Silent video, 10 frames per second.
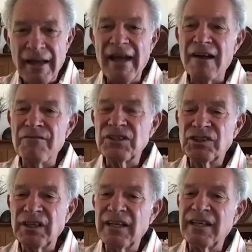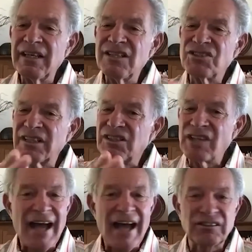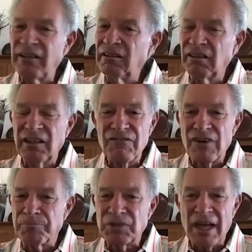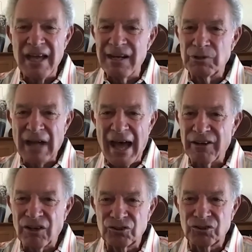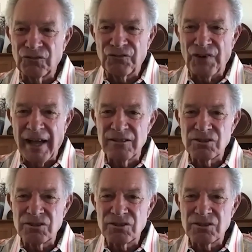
Everything is exact. They don't leave it up to anyone how to cook the fries.